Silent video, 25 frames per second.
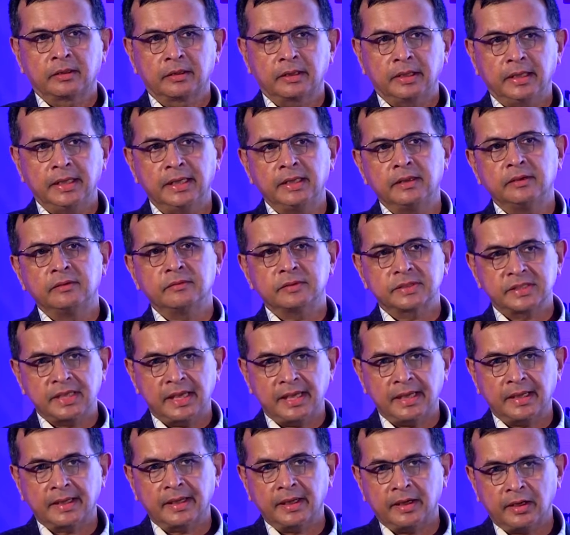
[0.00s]
in,
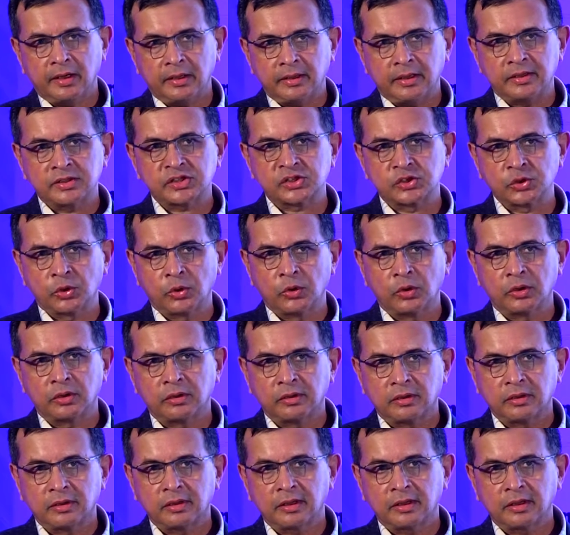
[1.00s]
say, a Kirana store,